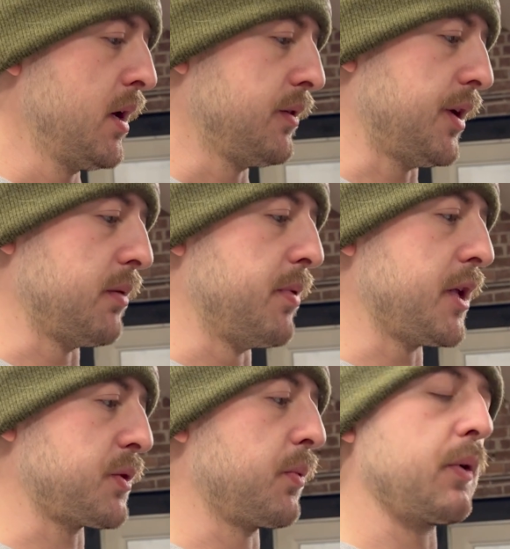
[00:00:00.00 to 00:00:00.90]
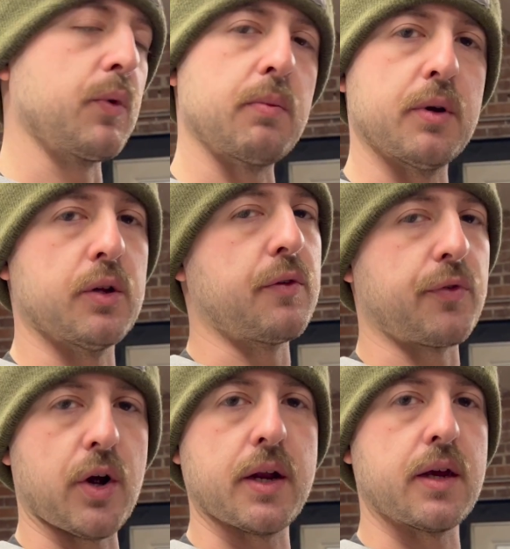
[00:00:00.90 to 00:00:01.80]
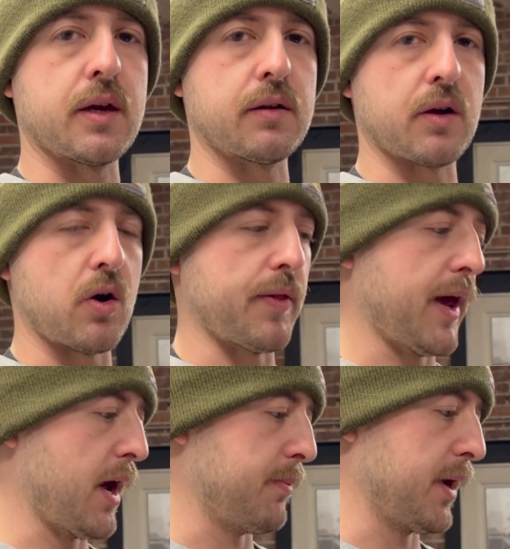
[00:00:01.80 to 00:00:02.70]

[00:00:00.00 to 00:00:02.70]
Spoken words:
tidbits when we rebuild the front end and all that.